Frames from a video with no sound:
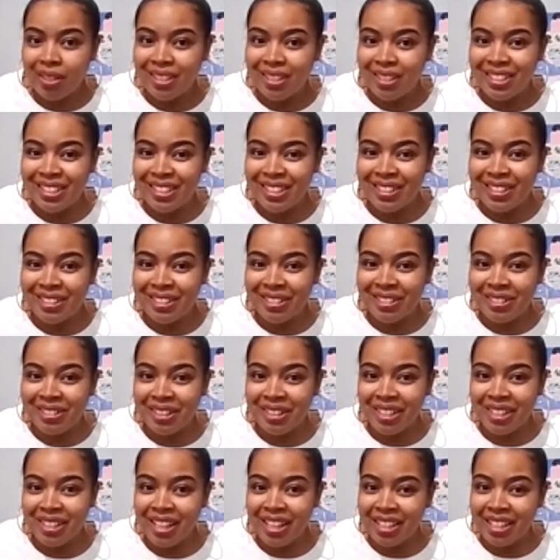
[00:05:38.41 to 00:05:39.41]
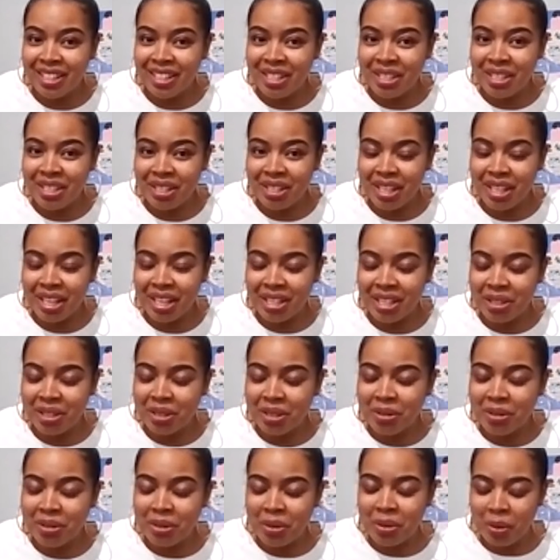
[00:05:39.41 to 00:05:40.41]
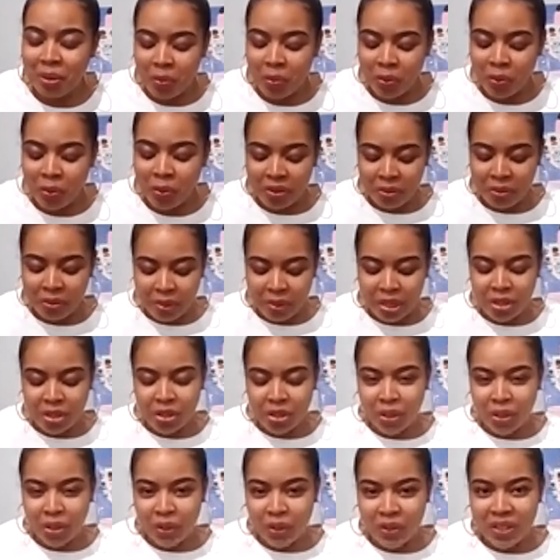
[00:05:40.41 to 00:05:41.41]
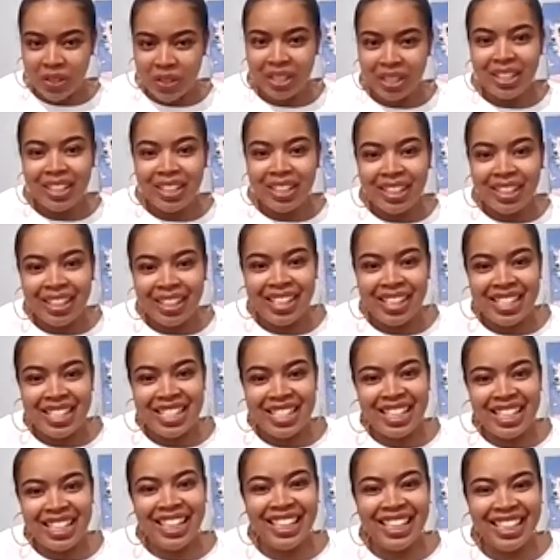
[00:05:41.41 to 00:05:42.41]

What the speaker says: So that is one of the major goals. Yes.